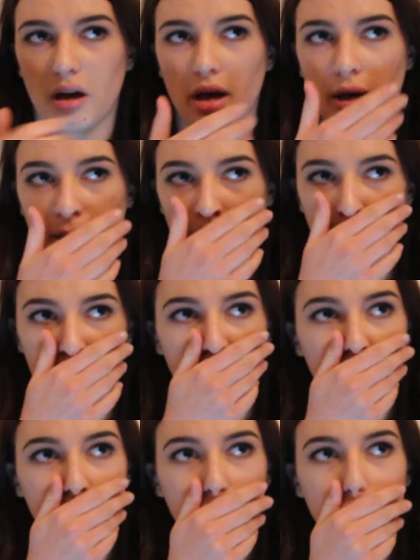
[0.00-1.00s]

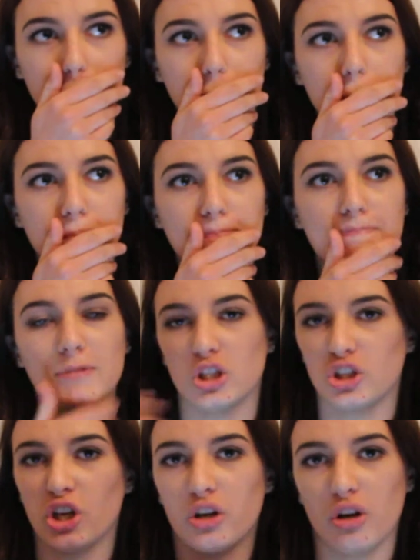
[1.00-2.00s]
to
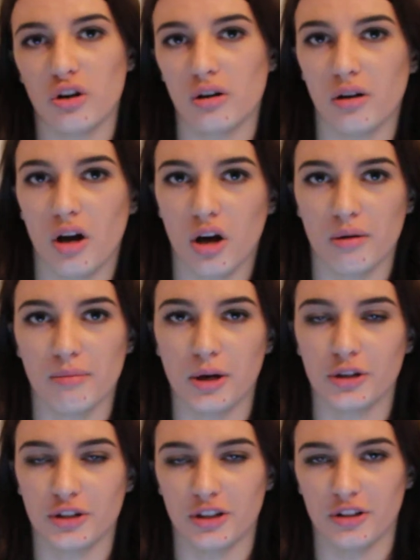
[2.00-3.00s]
show her
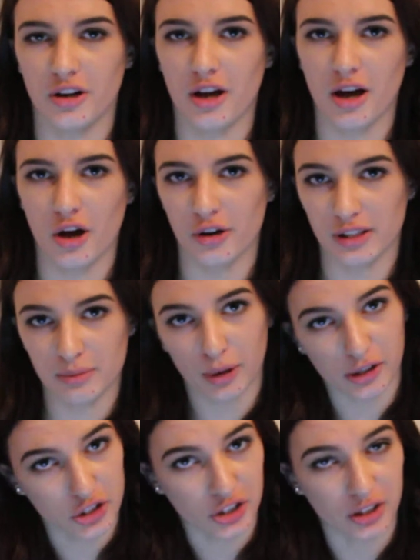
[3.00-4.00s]
emotion and her
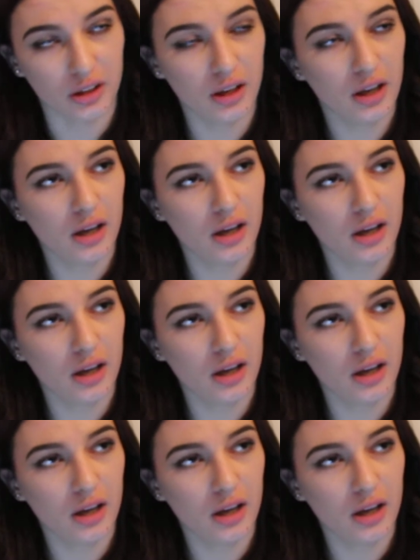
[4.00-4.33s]
expression.